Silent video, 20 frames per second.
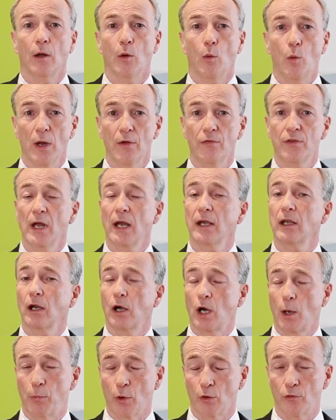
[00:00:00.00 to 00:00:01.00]
With
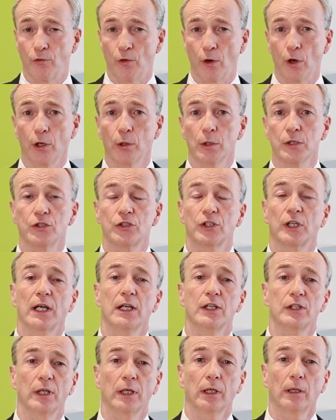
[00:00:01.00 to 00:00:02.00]
that, our portfolio is
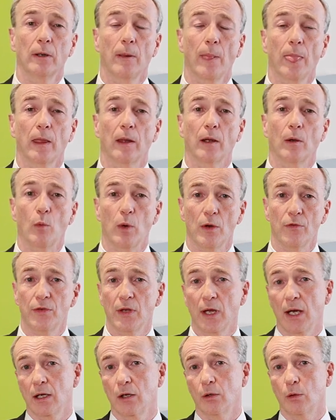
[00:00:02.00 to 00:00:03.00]
changing. With
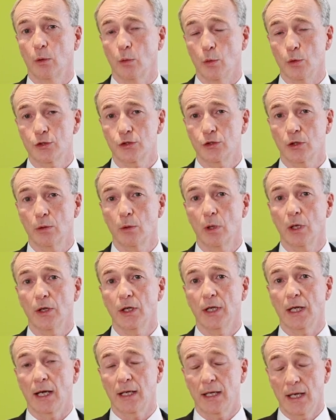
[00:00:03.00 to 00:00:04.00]
that, also
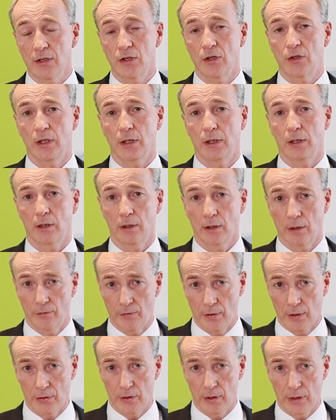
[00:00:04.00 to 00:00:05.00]
the identity
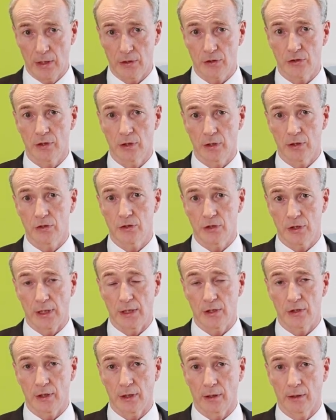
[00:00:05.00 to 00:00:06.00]
of LTS is
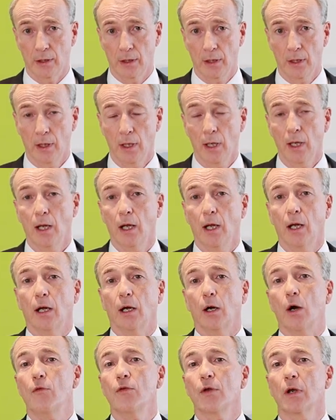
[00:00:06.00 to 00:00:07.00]
changing.
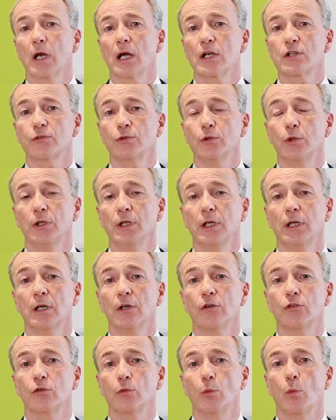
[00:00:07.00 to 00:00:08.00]
Over the last few
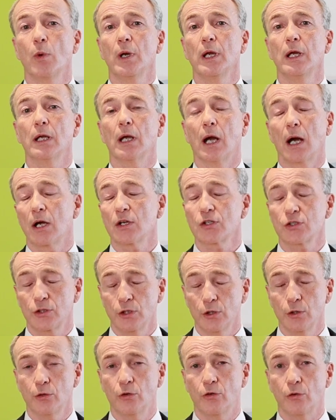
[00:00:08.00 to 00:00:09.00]
years, we
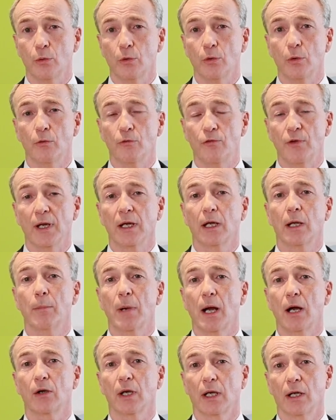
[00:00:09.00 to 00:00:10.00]
asked you to think
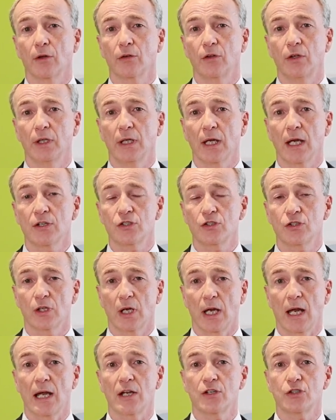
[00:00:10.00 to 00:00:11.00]
about LTS
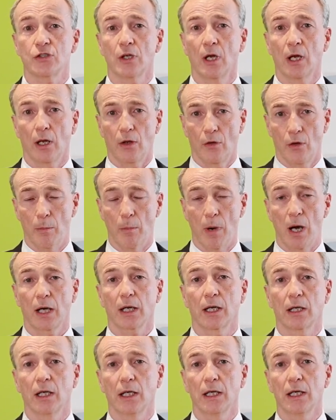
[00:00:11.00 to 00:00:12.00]
as the
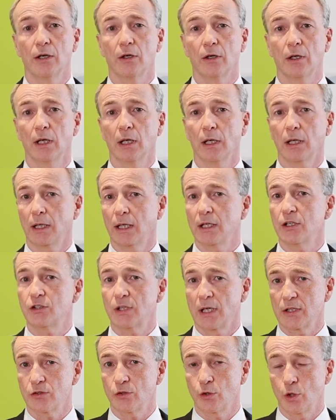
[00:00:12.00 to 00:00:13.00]
market leader in
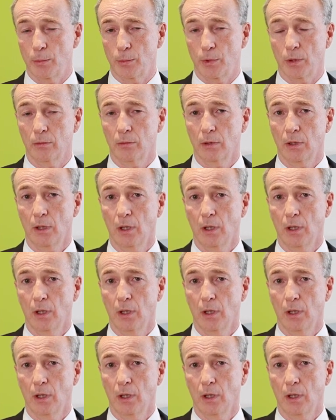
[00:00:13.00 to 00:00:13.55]
transdermal.